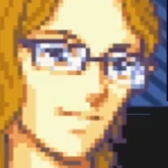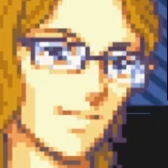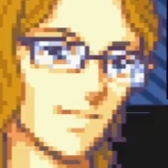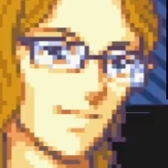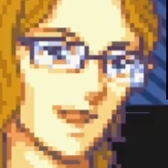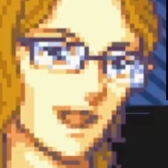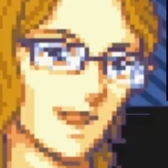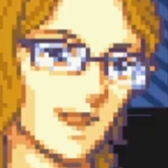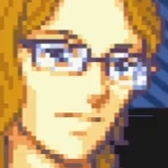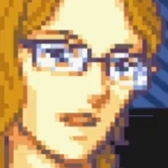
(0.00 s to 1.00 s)
Reduced
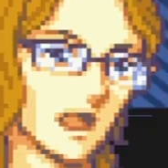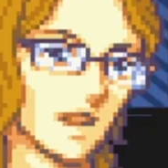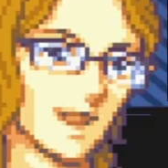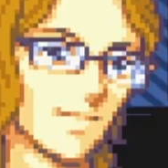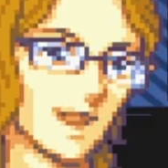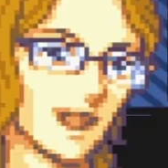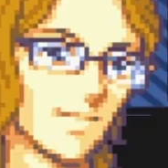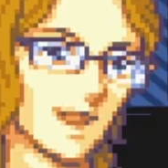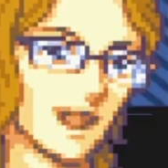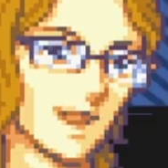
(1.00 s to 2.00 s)
damage from spikes,
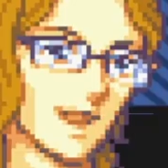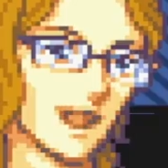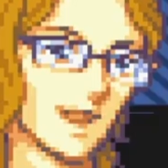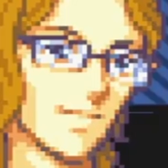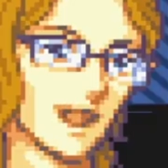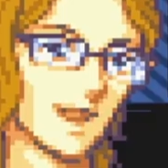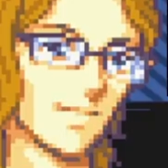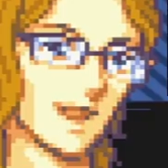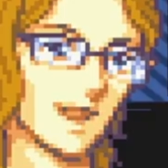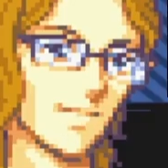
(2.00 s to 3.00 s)
allows you to equip more
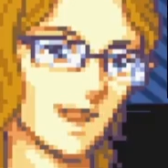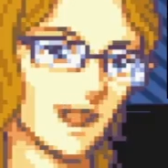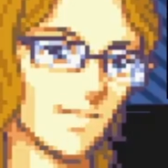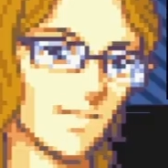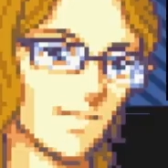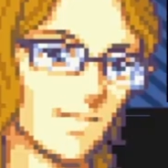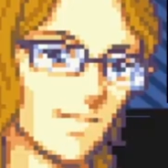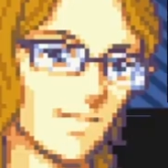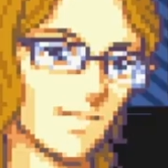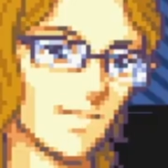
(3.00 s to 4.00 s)
trinkets,
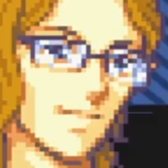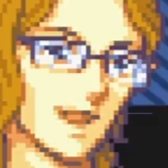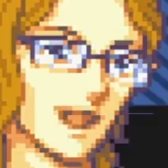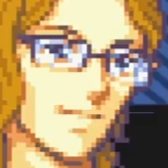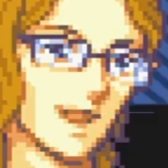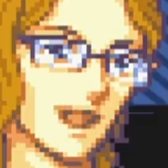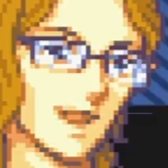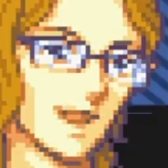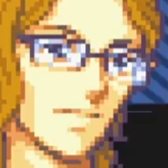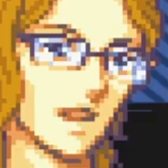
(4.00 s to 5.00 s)
allows you to
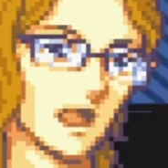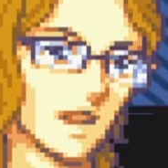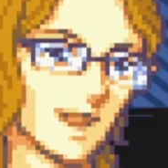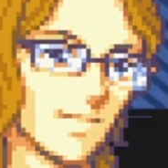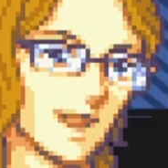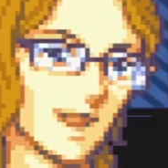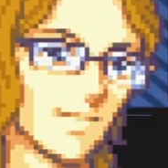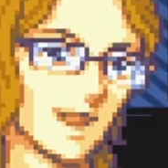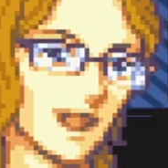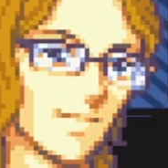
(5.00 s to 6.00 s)
hold on to an additional
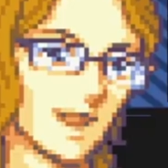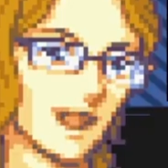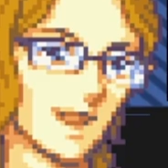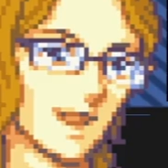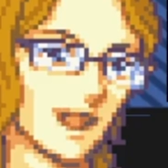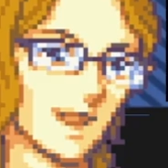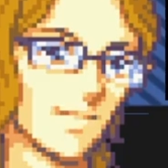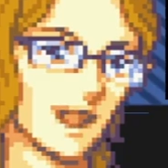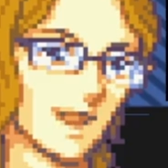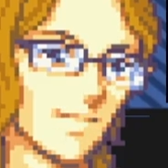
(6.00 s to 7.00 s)
flaming vessel at a
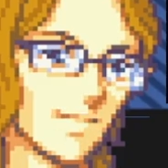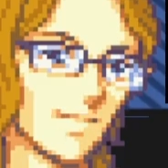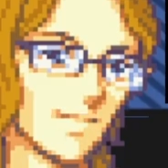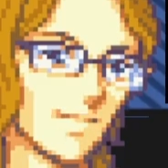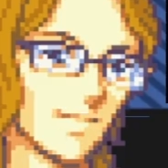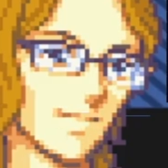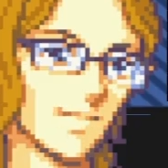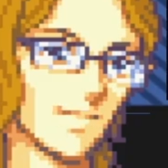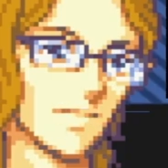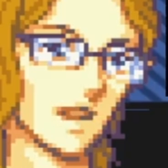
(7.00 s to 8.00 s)
time,
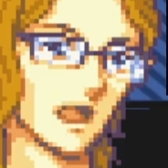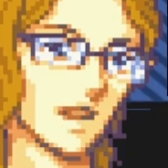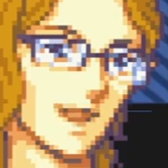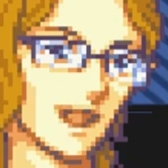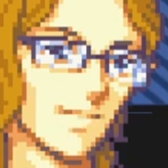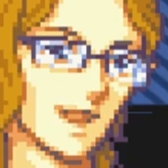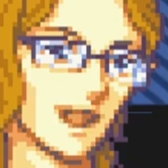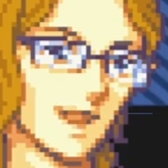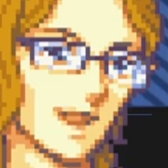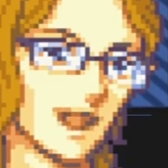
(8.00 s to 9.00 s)
and allows you to
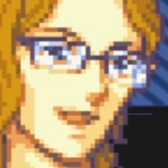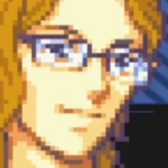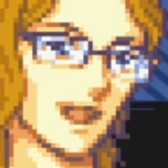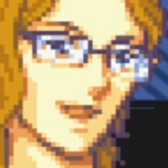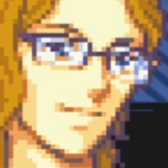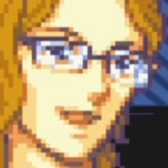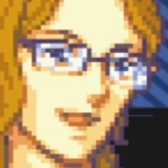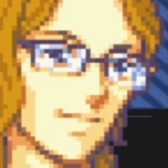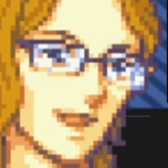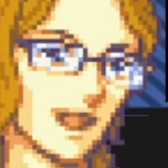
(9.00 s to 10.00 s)
hold on to an additional
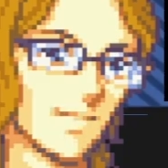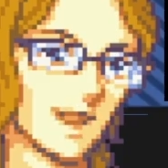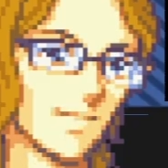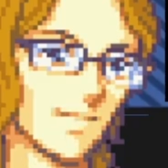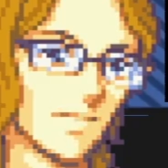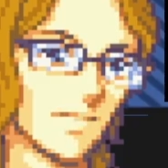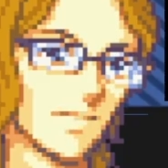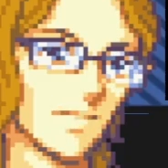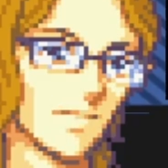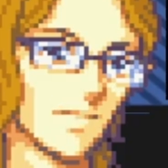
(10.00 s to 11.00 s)
oil vial.
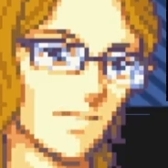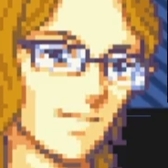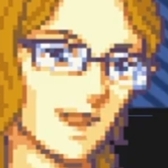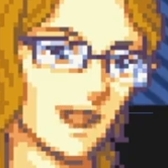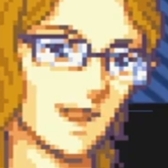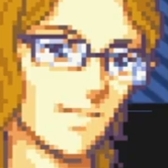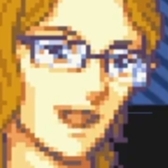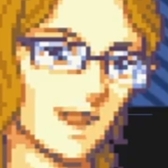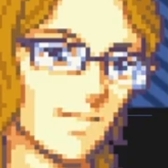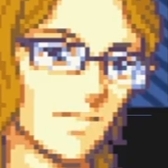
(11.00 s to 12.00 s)
I'm gonna buy
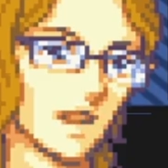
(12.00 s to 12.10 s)
that.